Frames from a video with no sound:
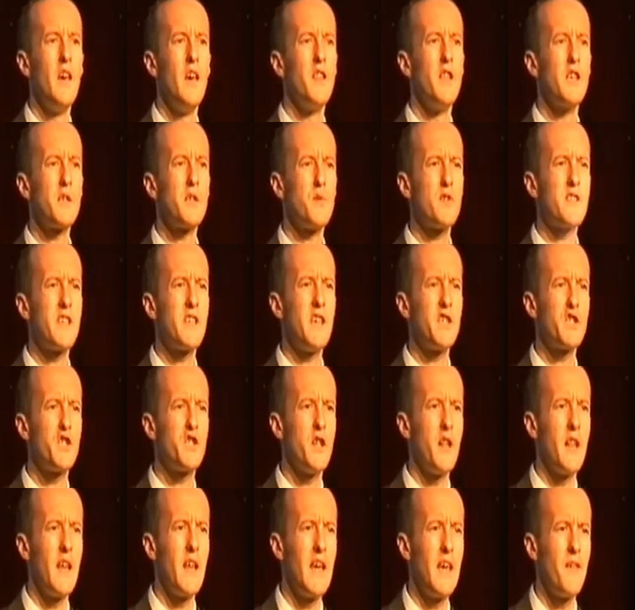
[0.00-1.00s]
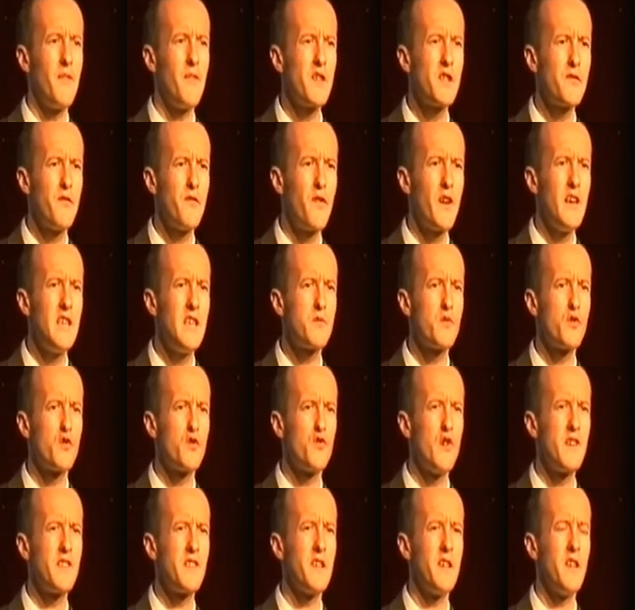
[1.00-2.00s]
This phrase was
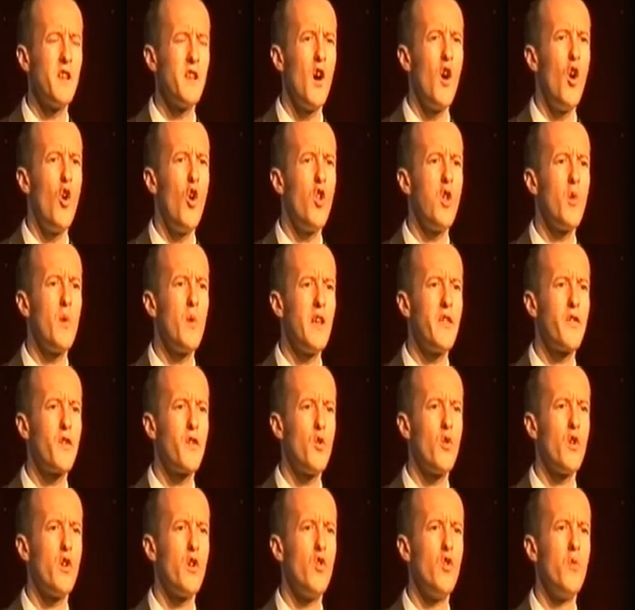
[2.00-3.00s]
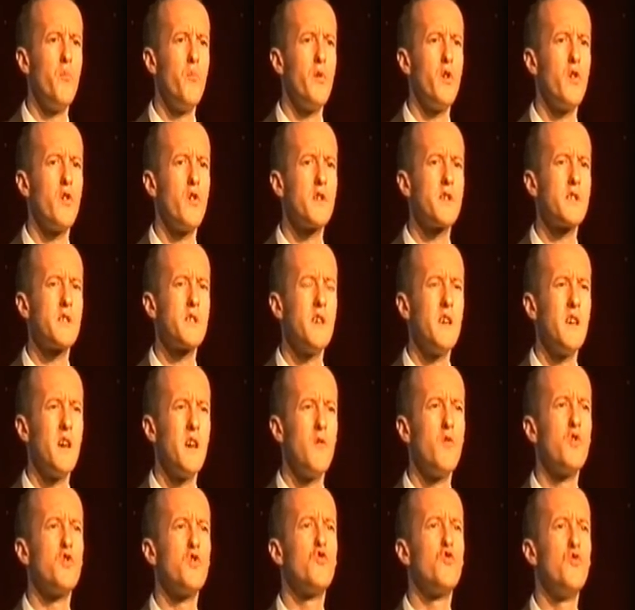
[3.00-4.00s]
written all the way through our notebooks,
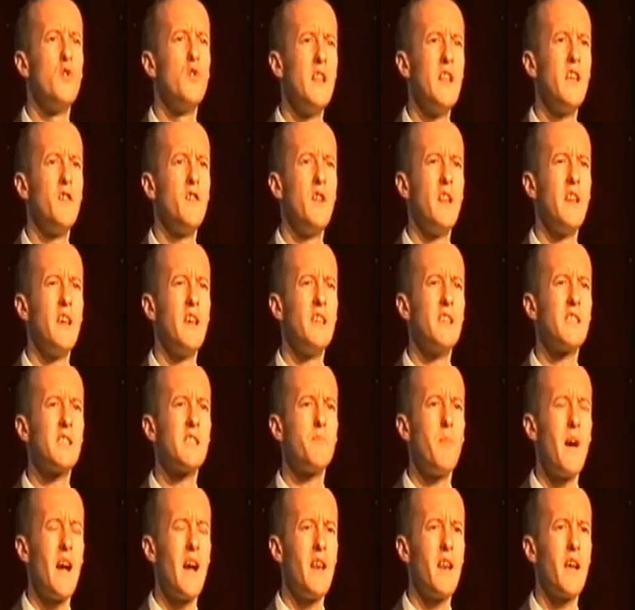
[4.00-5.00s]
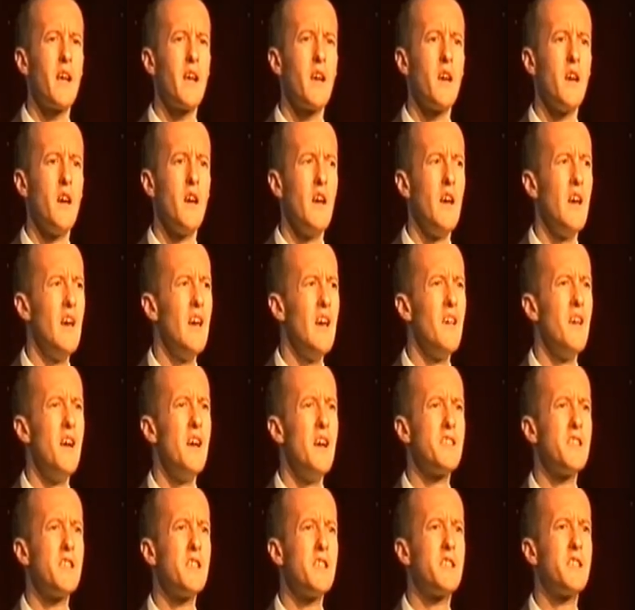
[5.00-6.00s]
and it was really, really inspiring.
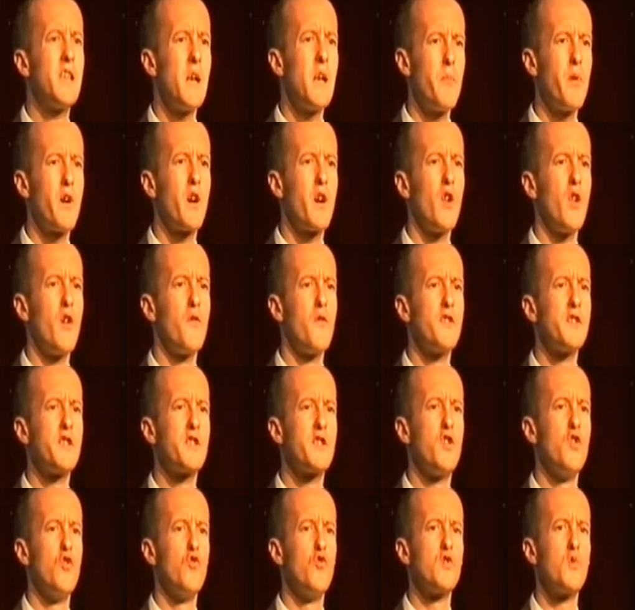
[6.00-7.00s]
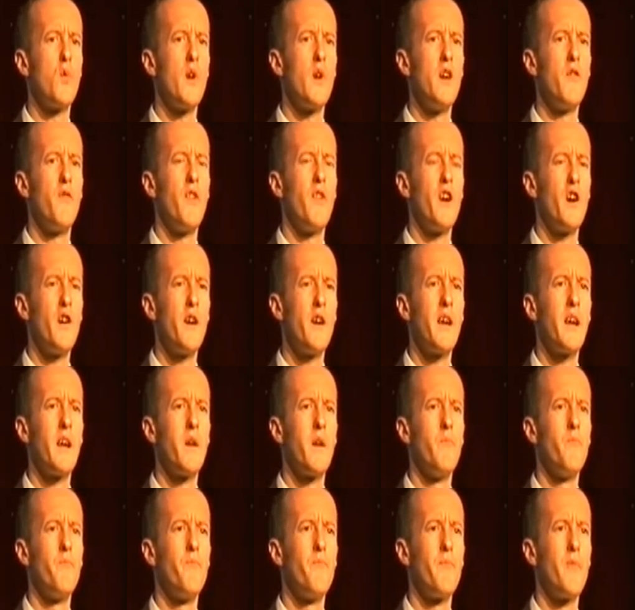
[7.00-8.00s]
This is typical of the school's way of learning,
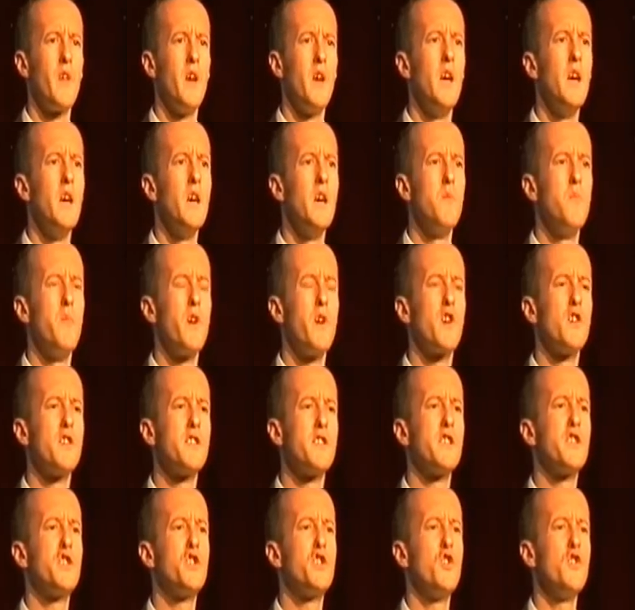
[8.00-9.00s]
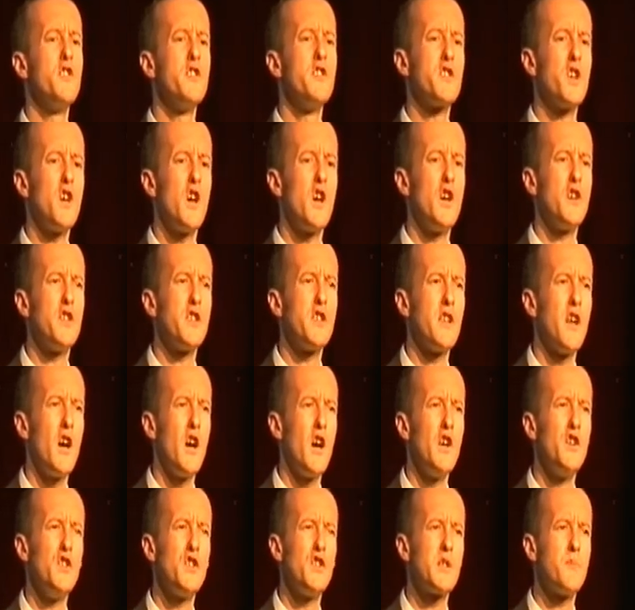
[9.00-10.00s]
because the students
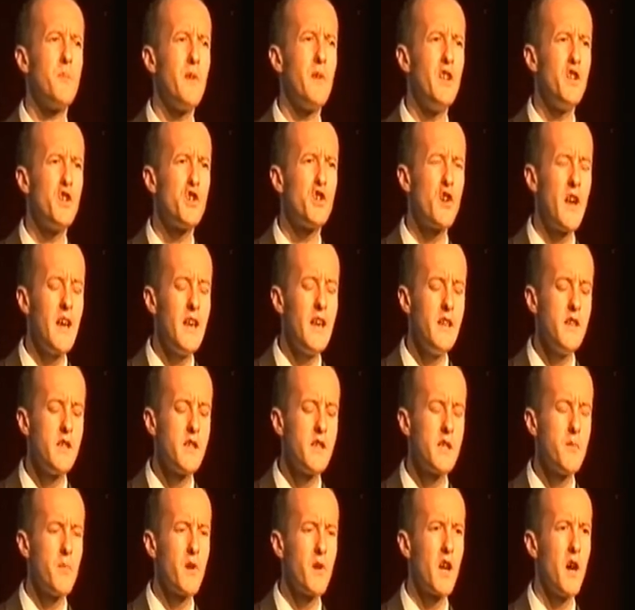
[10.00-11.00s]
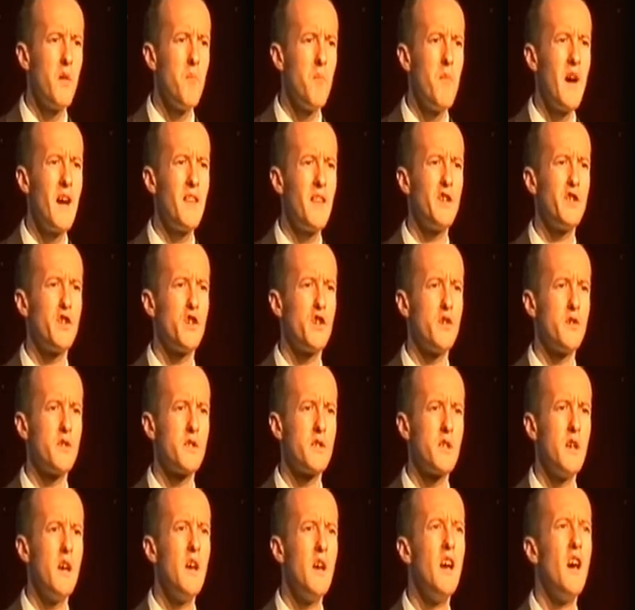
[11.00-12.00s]
aren't just being trained to become
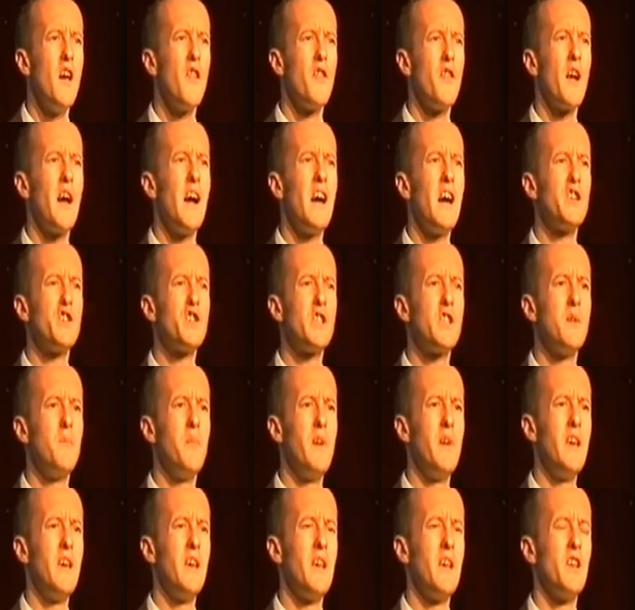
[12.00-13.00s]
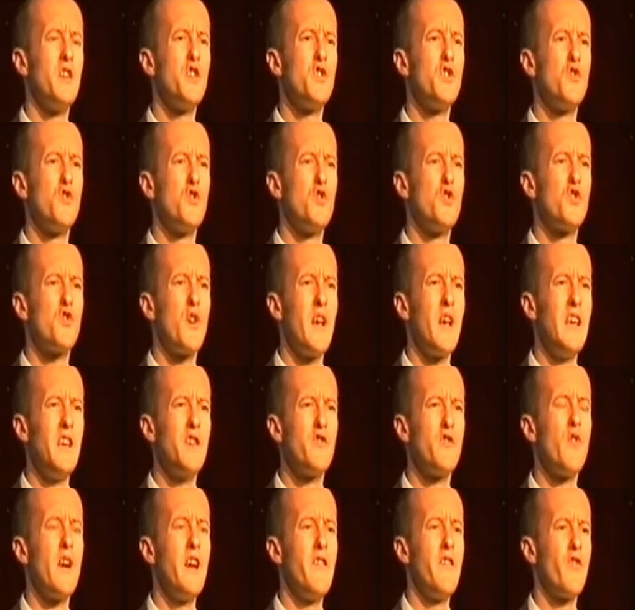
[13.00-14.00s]
managers, they're actually being
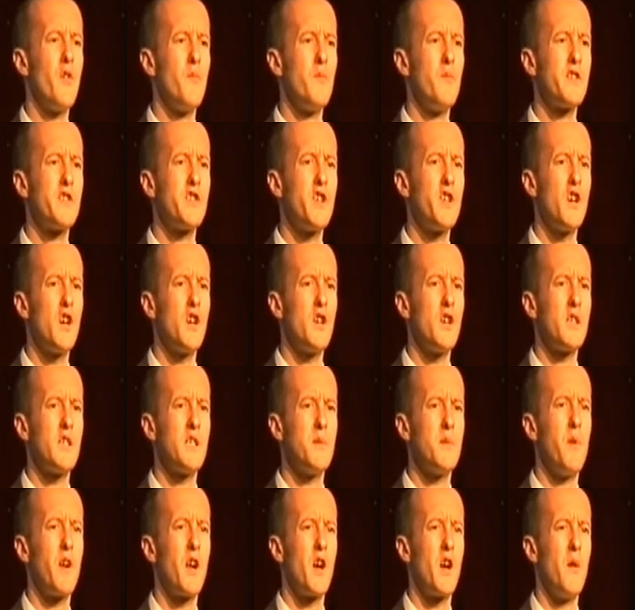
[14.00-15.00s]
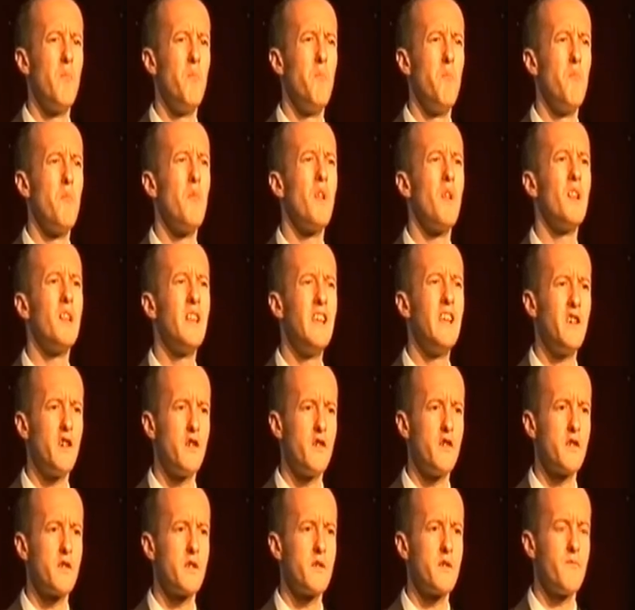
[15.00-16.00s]
trained right from the start to become
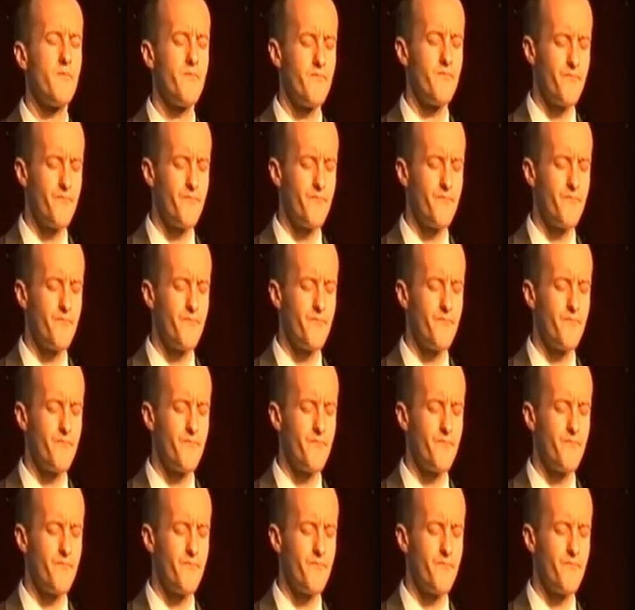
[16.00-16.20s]
leaders.